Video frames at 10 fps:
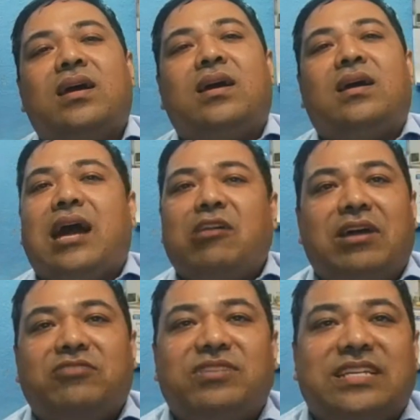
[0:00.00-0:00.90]
I would
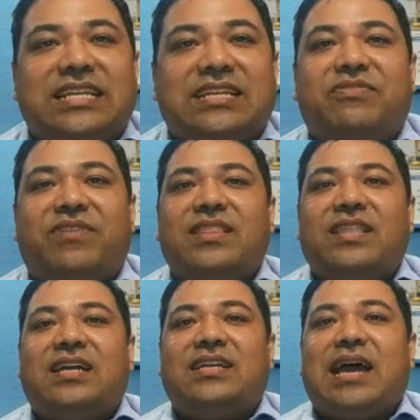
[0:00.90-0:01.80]
like to clarify
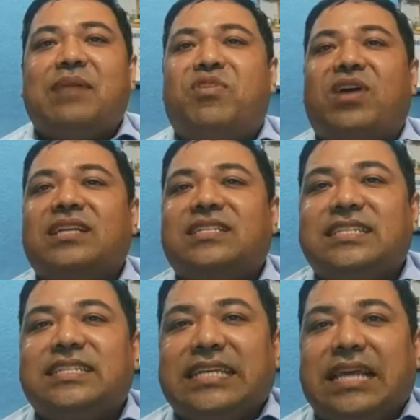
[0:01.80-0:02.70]
that I'm
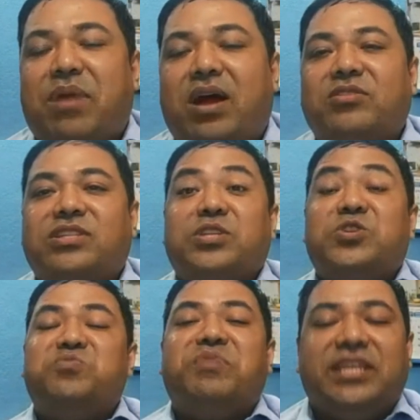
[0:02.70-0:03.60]
writing about the
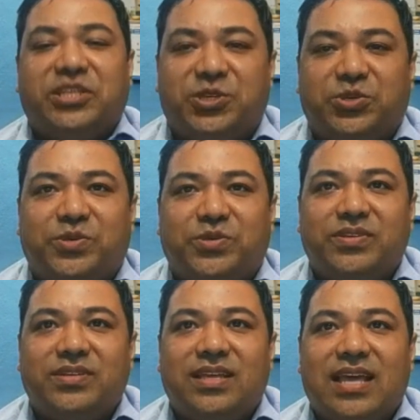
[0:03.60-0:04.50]
human issue.
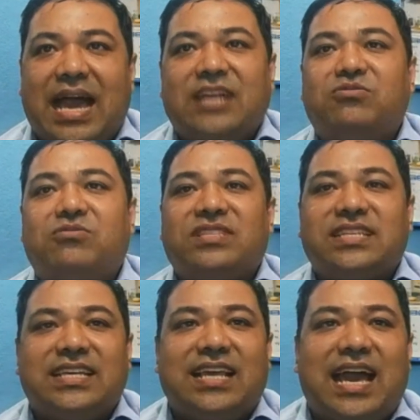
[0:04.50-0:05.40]
I don't
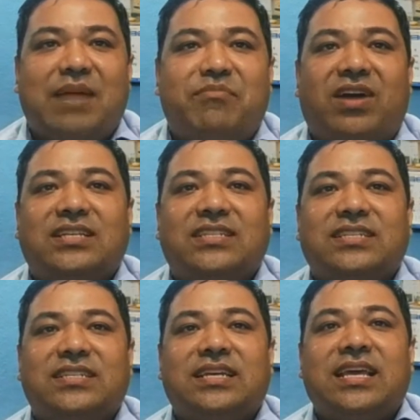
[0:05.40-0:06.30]
think I'm
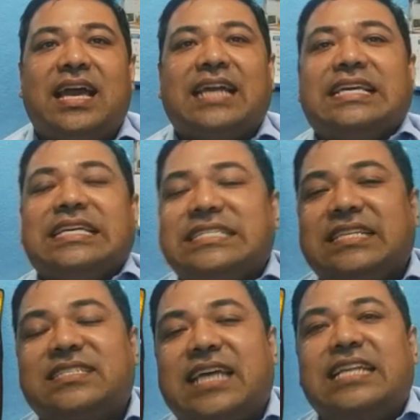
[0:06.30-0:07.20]
writing against
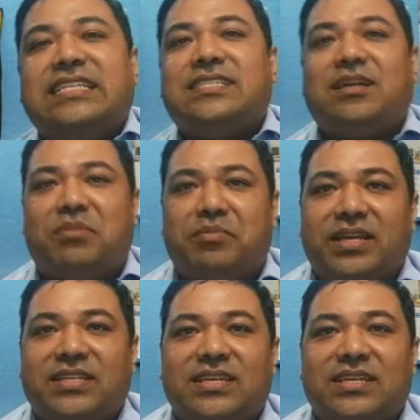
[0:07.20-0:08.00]
the Chinese government.